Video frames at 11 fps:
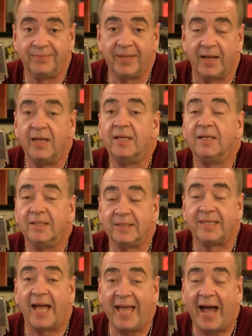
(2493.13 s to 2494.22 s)
Yeah.
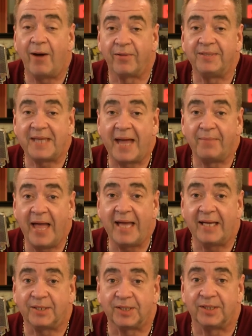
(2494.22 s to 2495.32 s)
Stay out of the damn
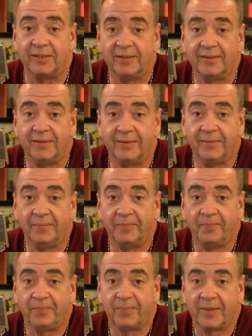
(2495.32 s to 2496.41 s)
lakes.
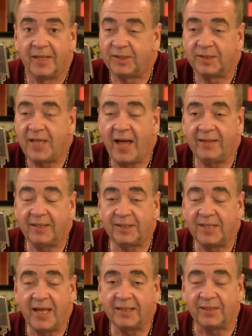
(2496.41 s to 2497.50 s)
This is not
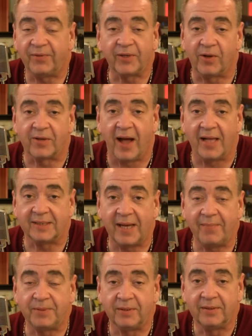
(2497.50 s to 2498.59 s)
a difficult
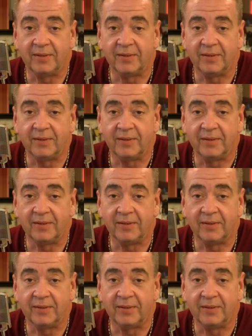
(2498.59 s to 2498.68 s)
concept.